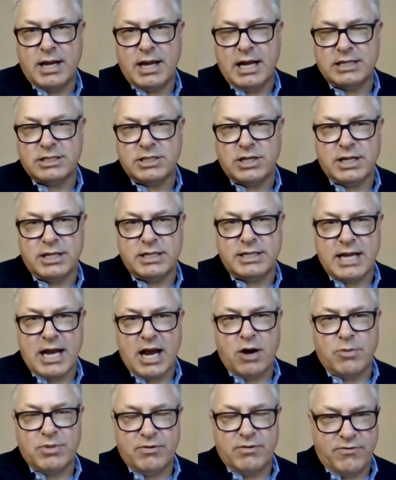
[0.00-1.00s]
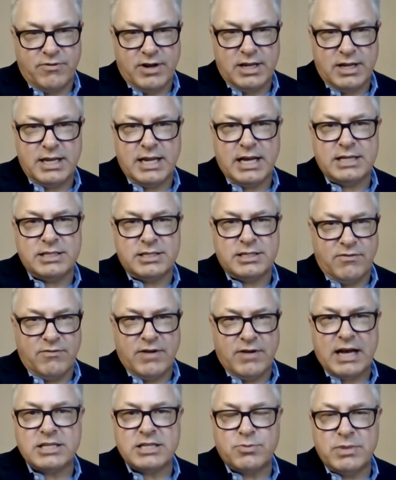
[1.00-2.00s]
as an endowment fund, as
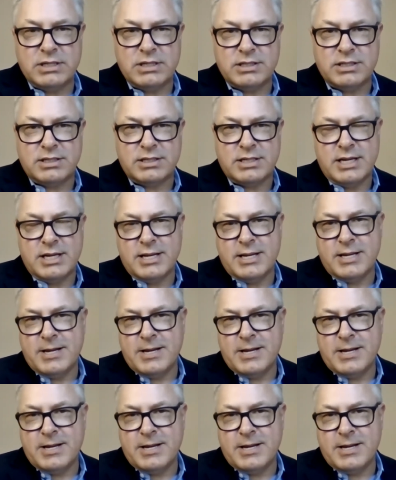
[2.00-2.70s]
investments.